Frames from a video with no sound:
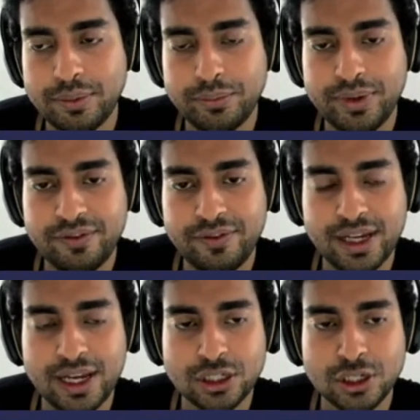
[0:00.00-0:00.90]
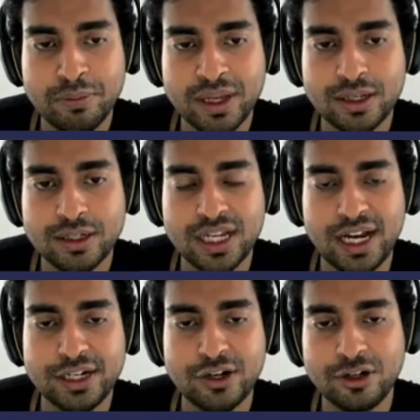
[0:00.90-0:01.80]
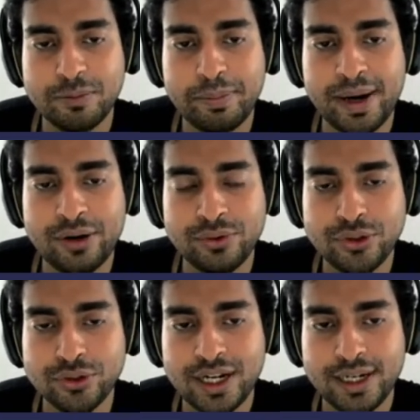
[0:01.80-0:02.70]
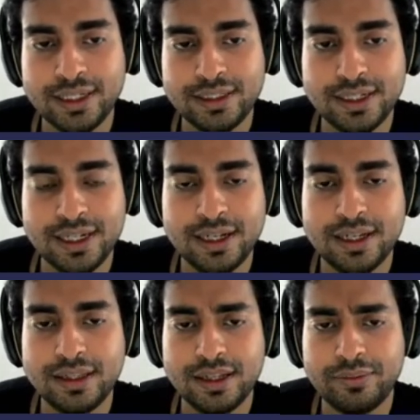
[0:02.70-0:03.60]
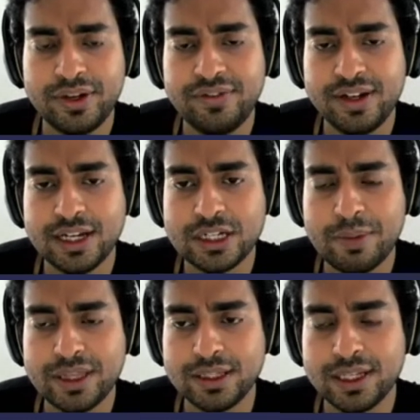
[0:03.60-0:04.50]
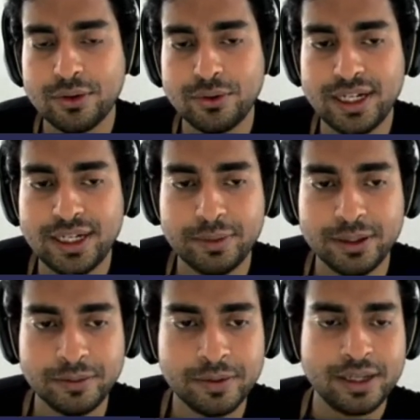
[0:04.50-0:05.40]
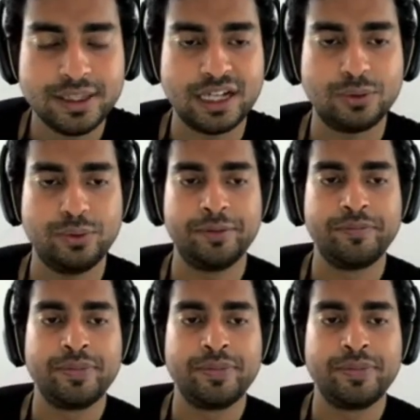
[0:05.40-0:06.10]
verification methods are not bound to the identity. The verification methods are rotatable that way.